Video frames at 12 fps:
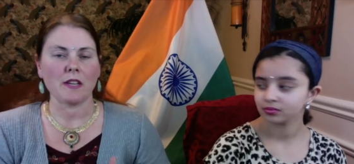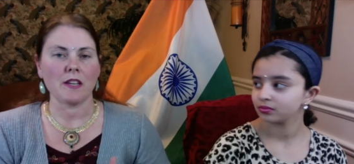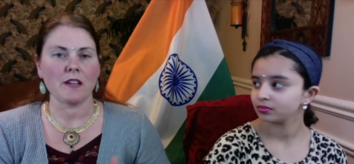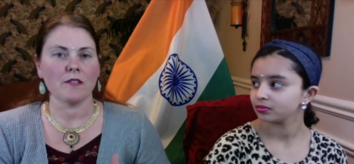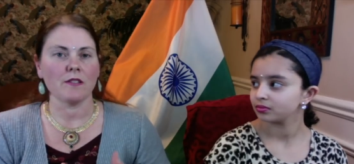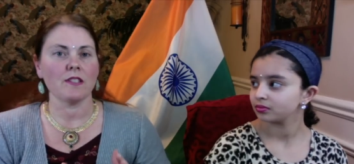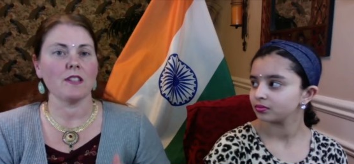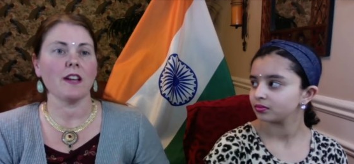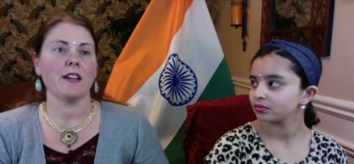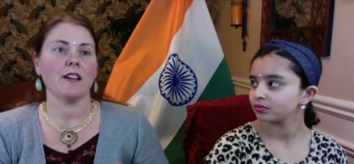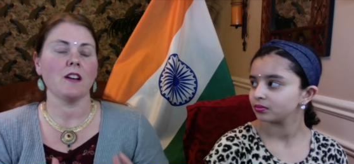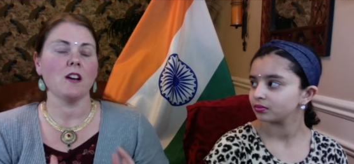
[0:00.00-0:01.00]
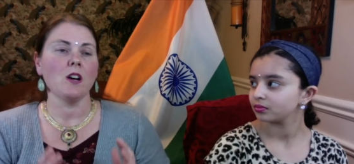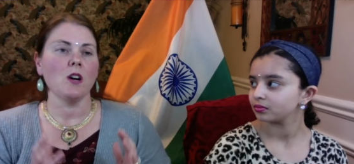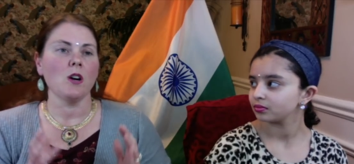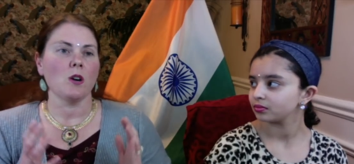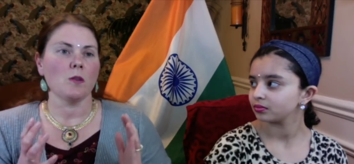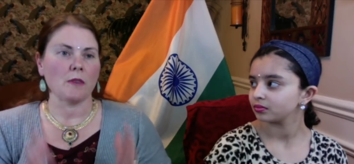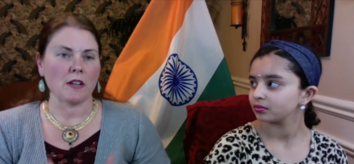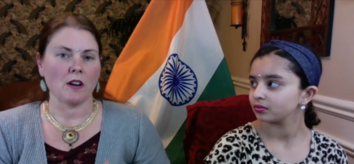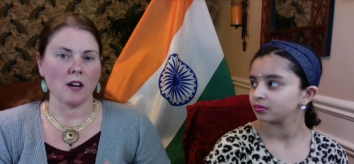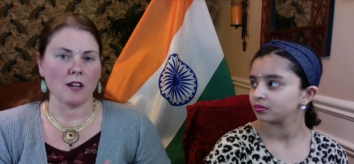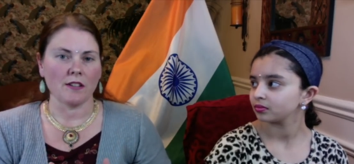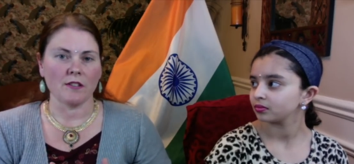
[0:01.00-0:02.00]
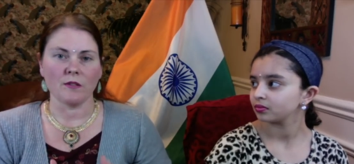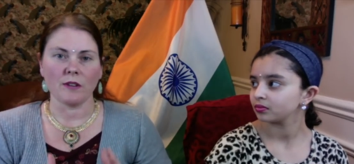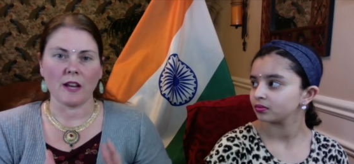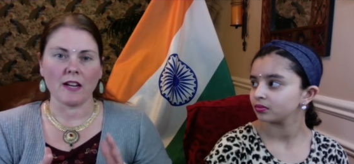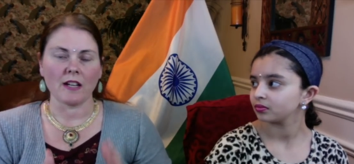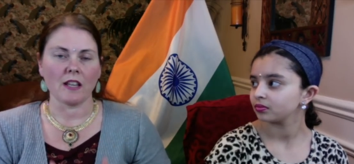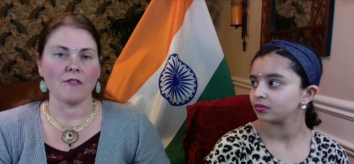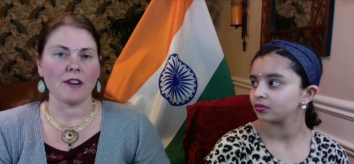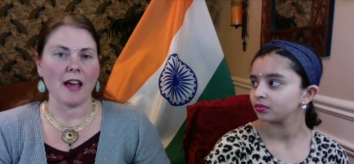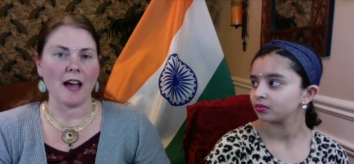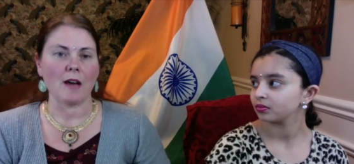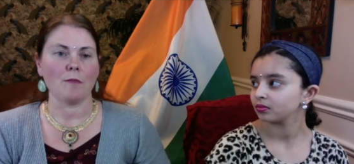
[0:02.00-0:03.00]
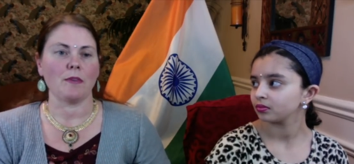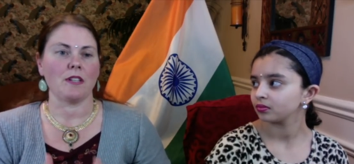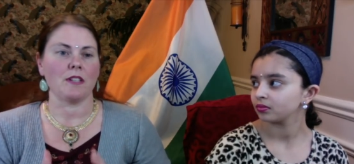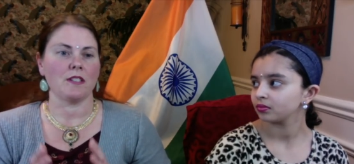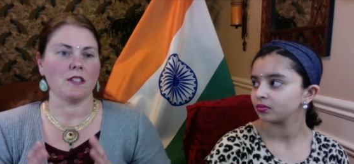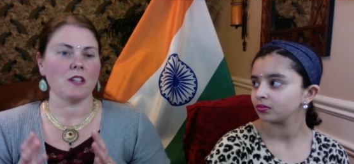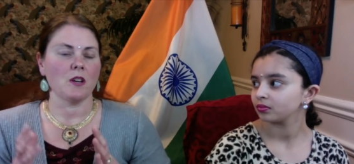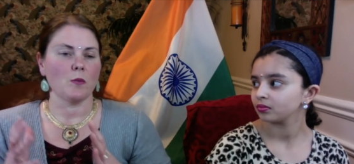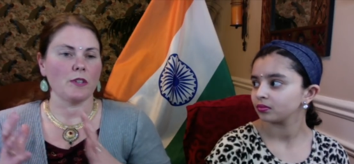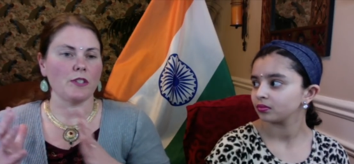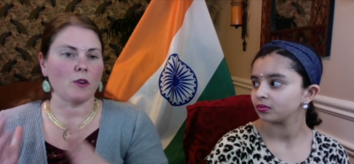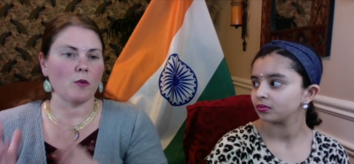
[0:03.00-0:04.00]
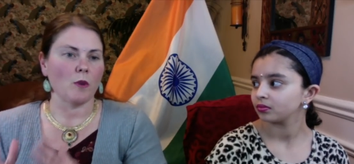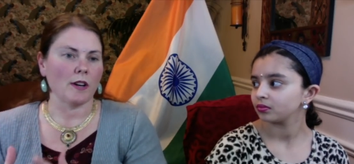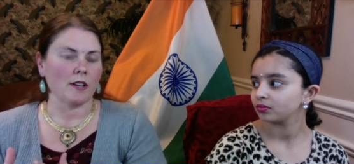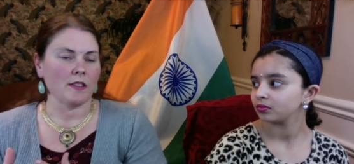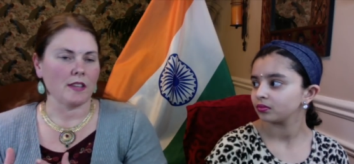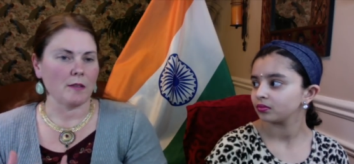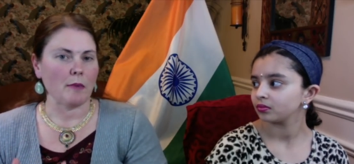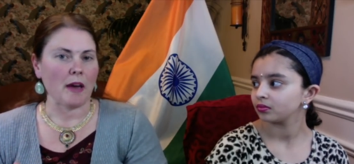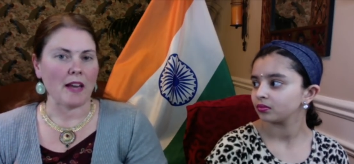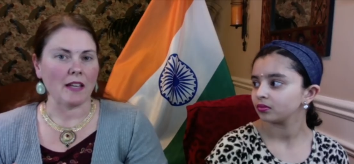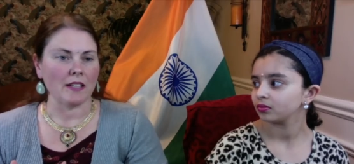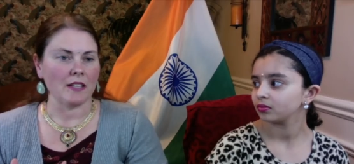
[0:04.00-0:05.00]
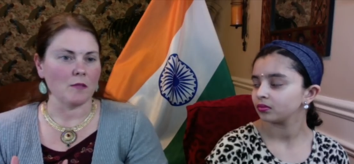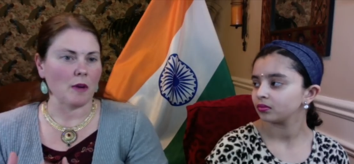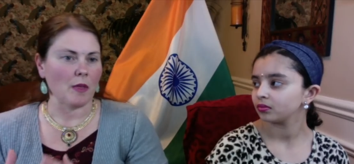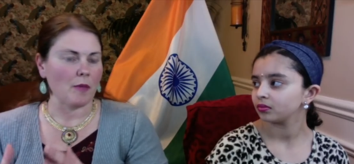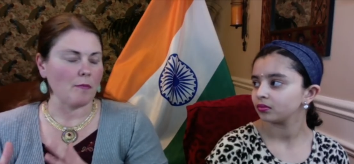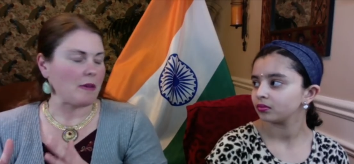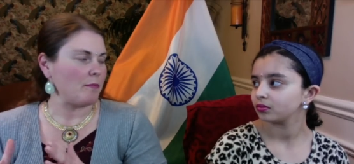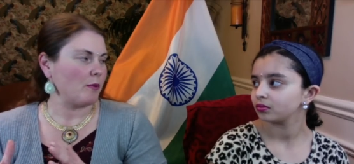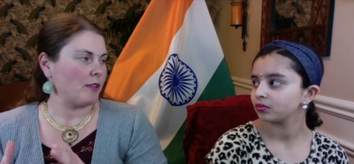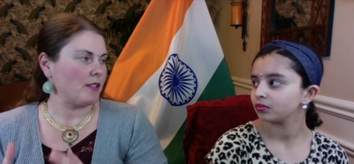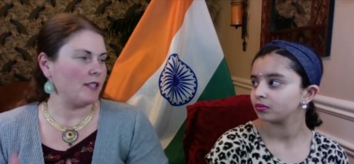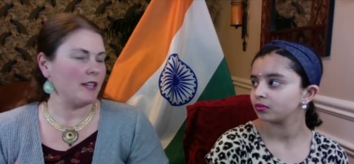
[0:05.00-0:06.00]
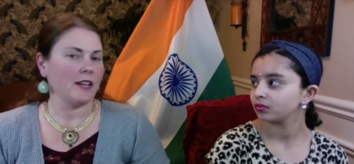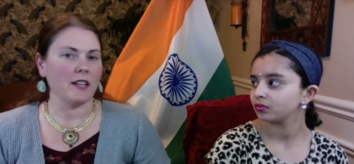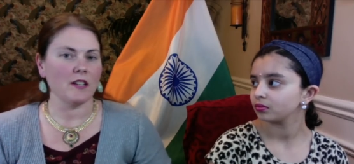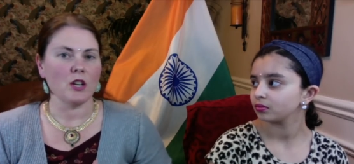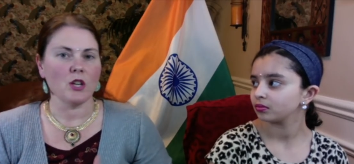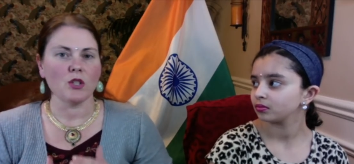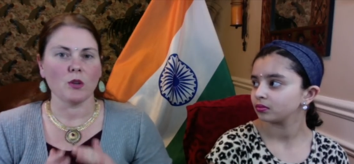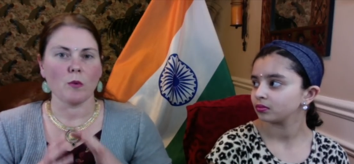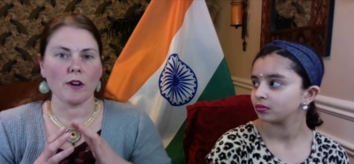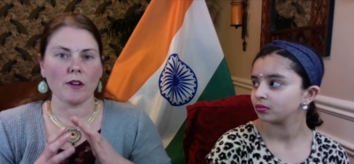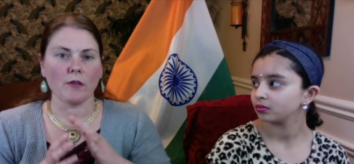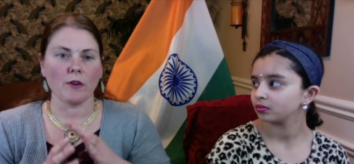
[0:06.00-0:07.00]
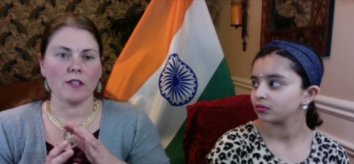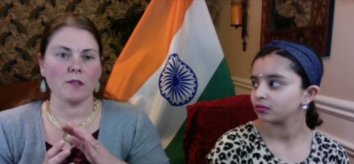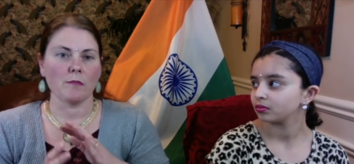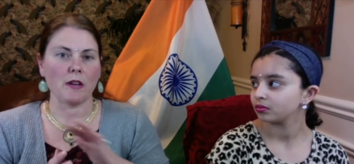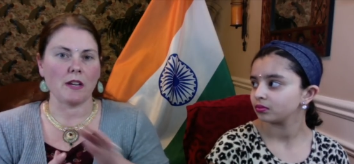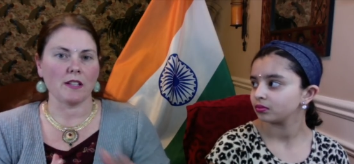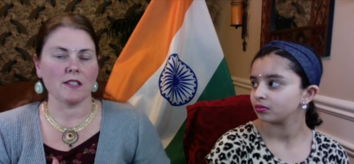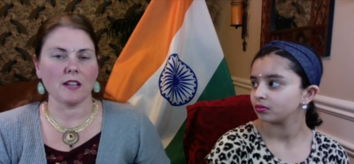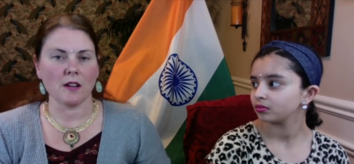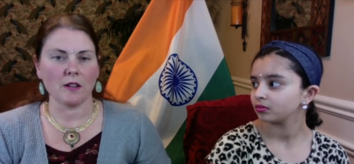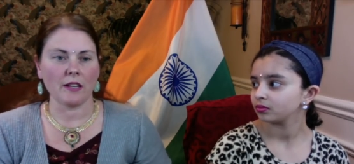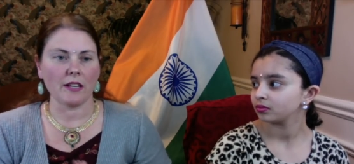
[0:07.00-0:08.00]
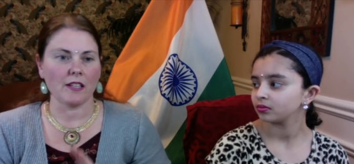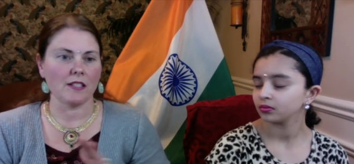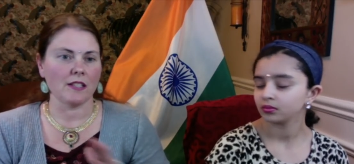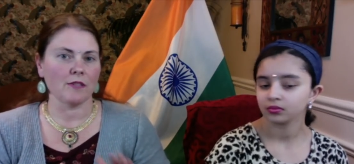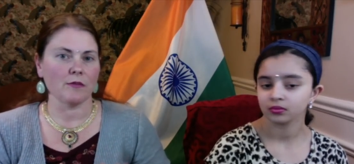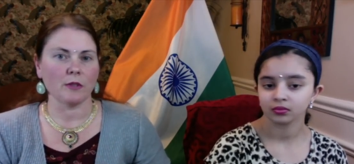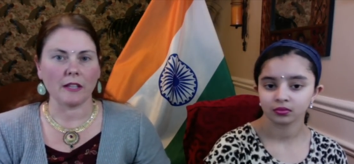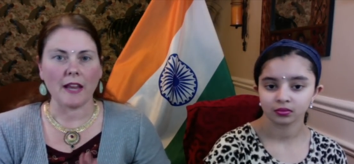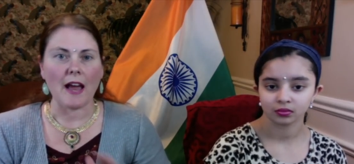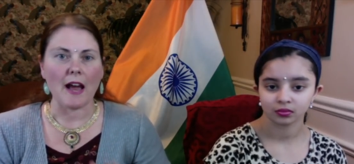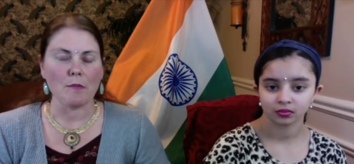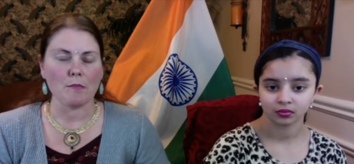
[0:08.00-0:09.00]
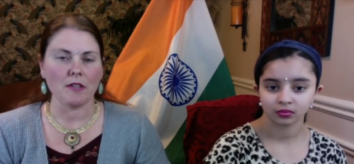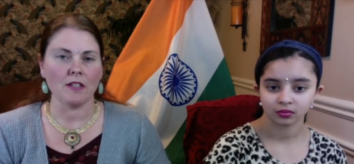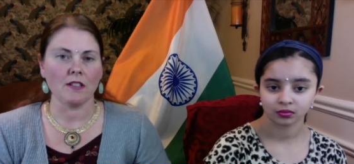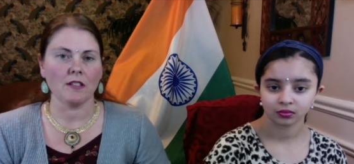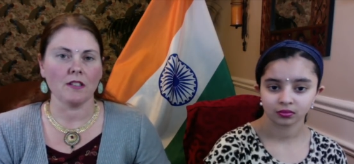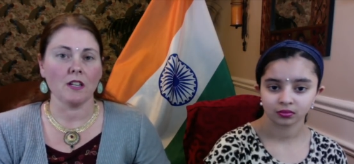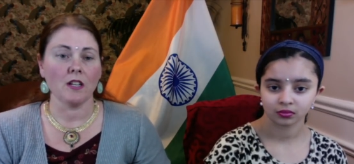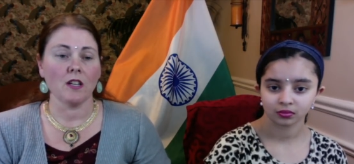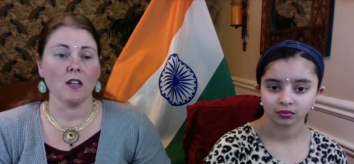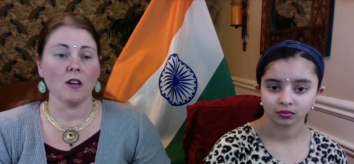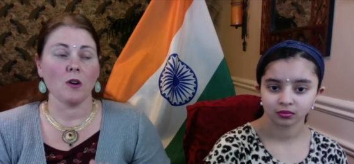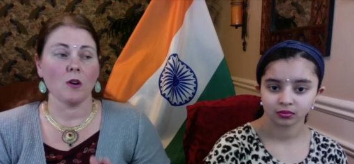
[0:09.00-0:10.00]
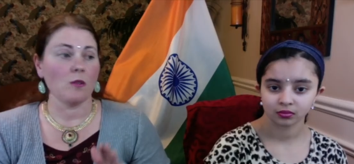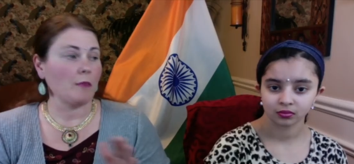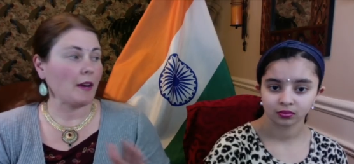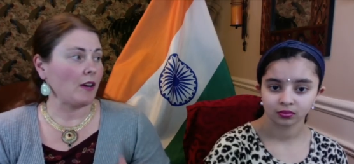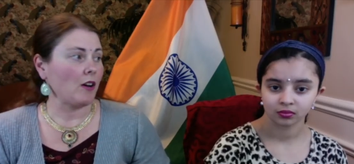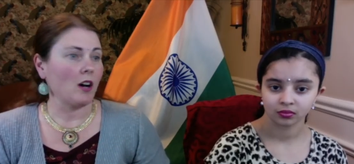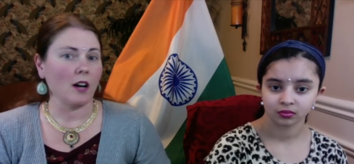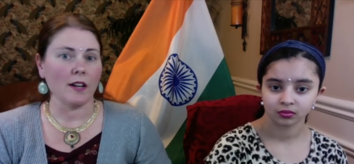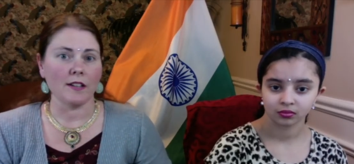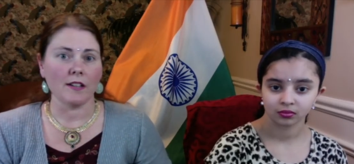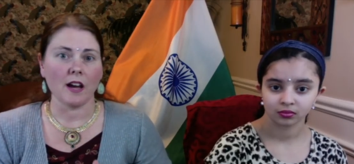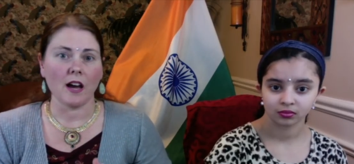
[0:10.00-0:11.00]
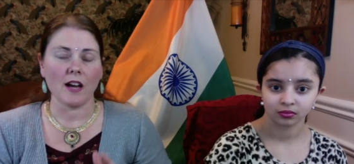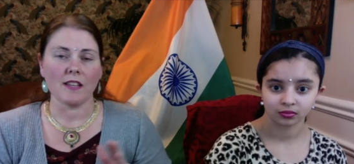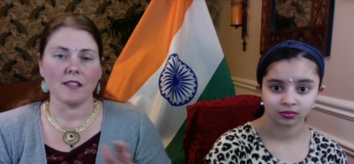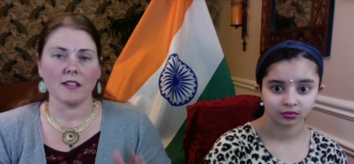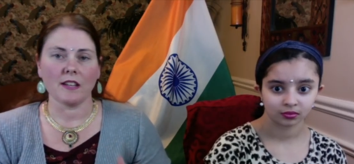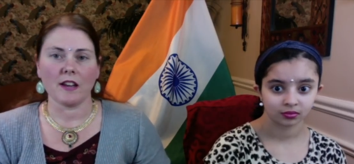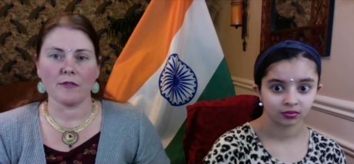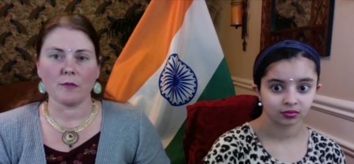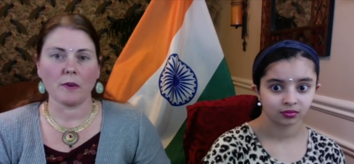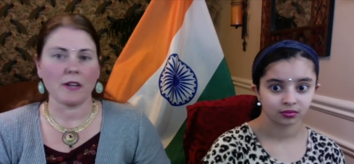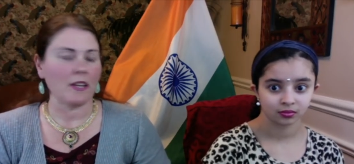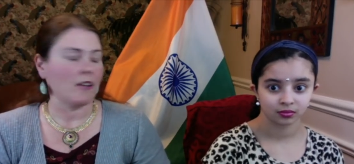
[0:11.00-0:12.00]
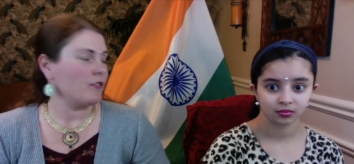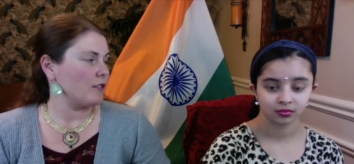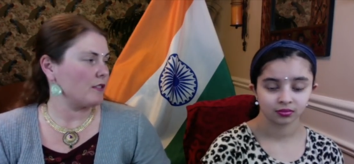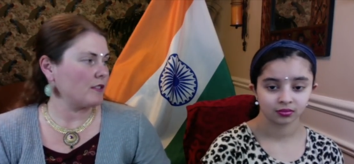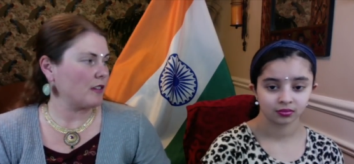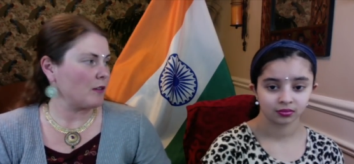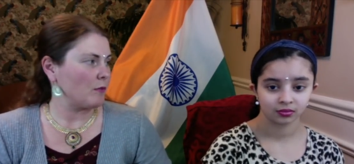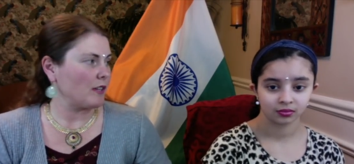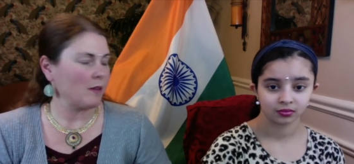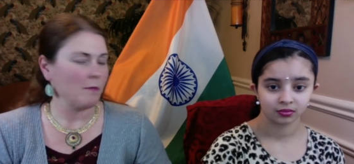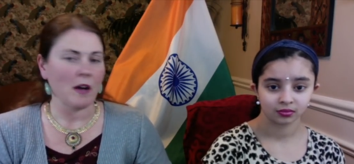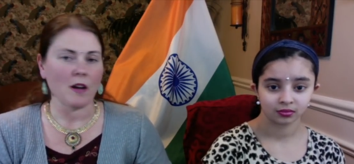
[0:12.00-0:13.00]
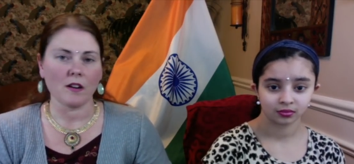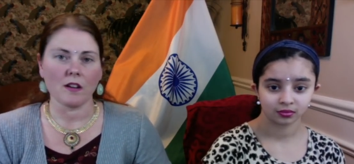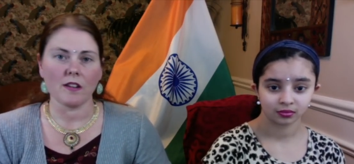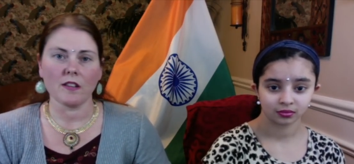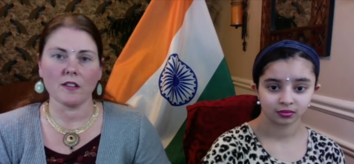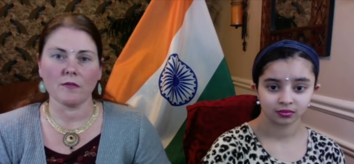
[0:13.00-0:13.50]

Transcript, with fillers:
Speaker 1: here and saying, oh my God, you know, nine eleven happened. We don't want to think badly about the people that did it, so we're going to make it sound like it didn't really happen. Oh my God, I think everybody under the sun would come out in the